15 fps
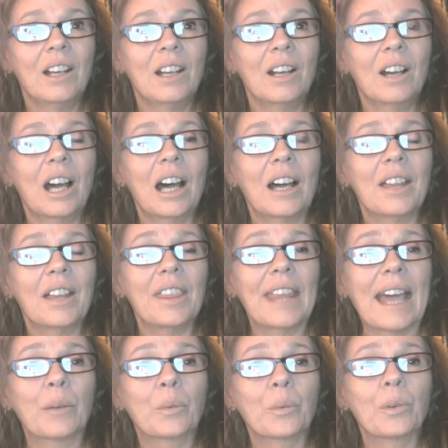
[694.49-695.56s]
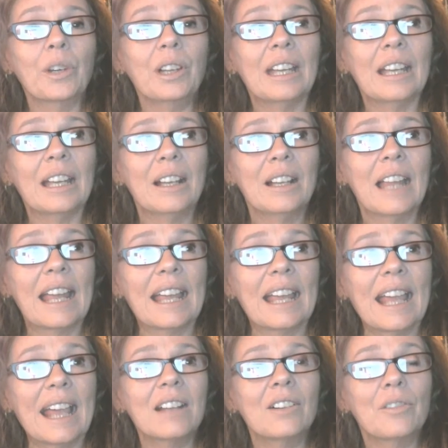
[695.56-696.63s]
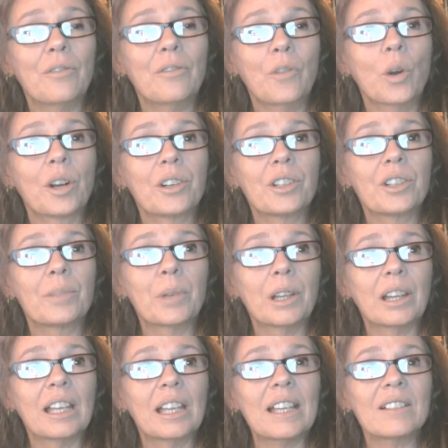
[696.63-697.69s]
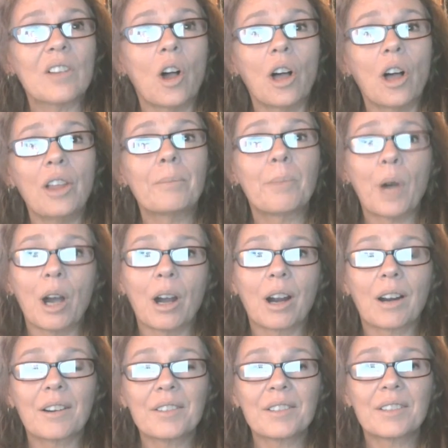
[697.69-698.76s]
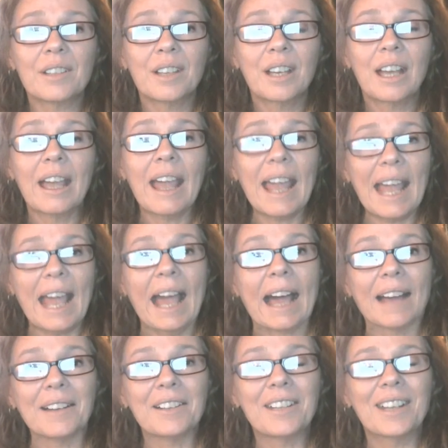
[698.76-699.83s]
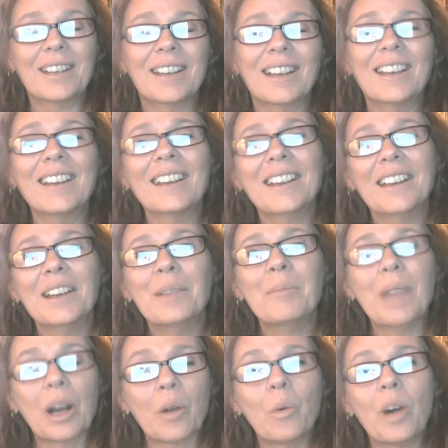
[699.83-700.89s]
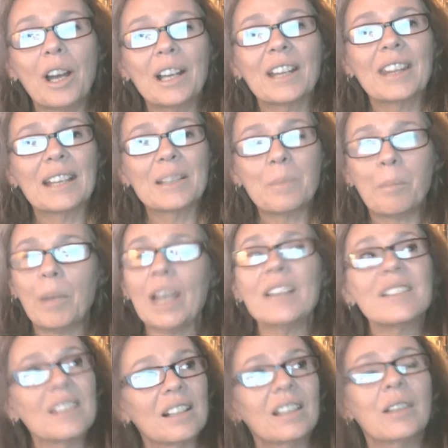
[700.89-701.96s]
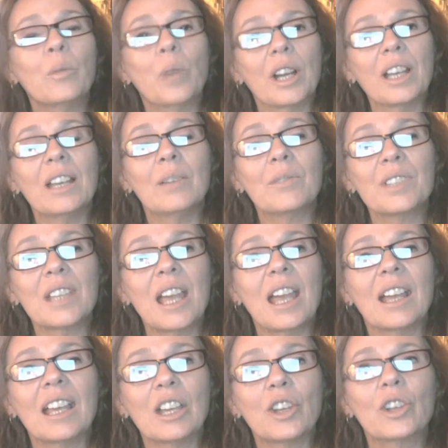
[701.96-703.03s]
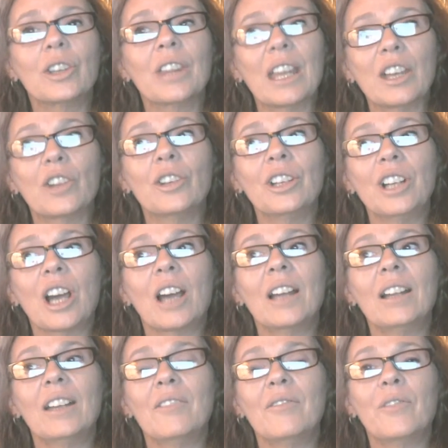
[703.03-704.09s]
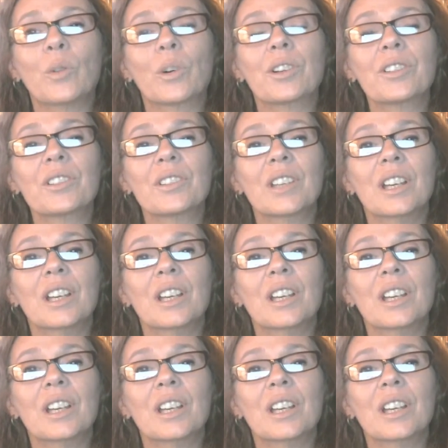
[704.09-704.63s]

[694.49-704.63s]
that really they can't afford to police all the bars and marijuana. That's basically what he was saying. They could not enforce